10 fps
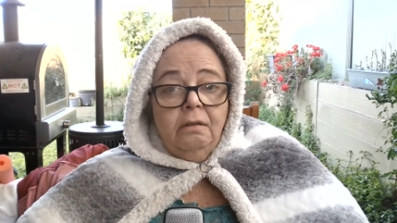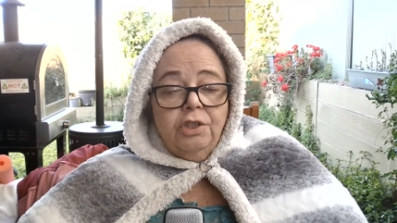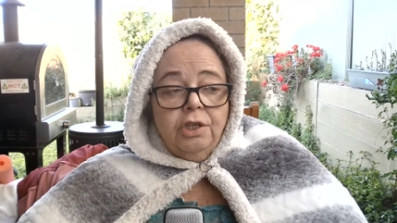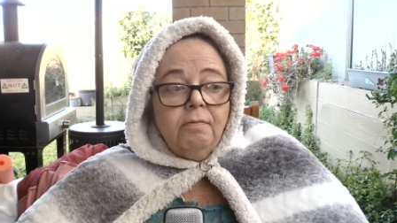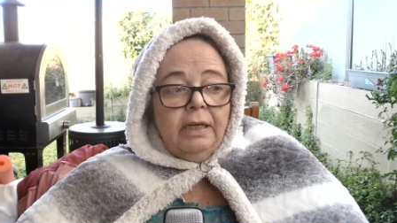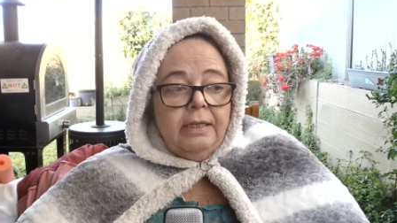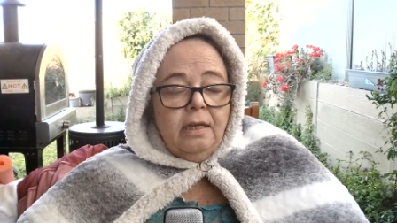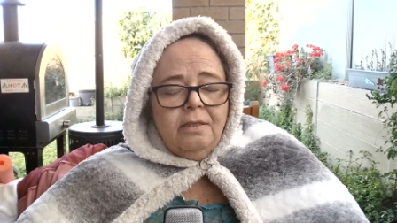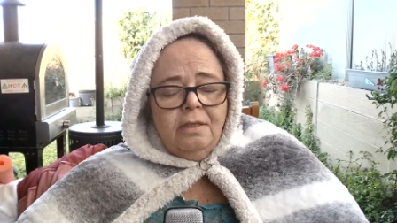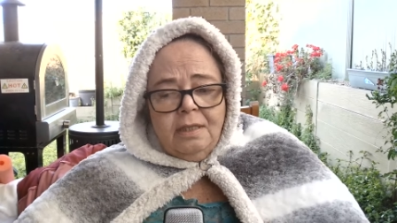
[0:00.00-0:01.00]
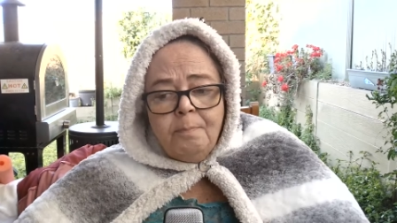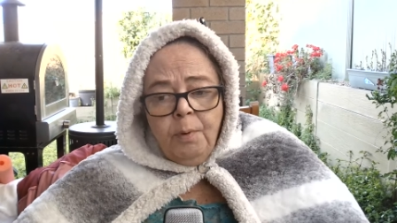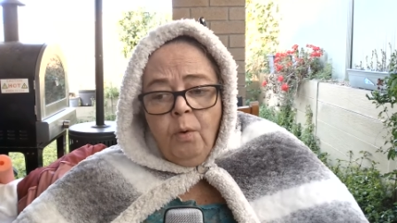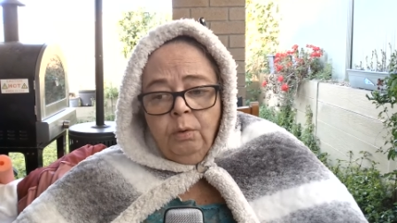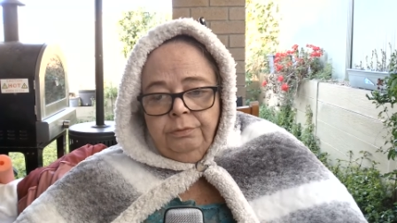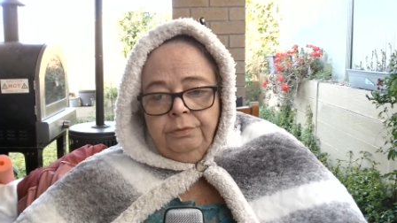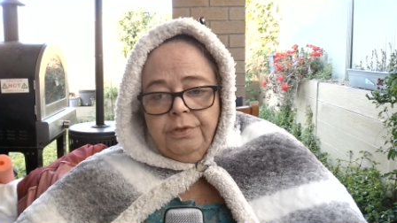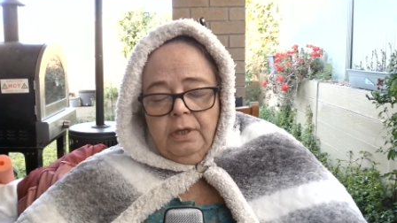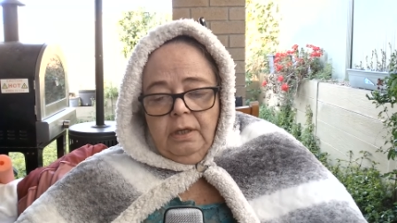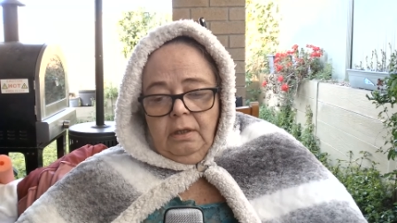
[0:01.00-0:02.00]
She really does. It's important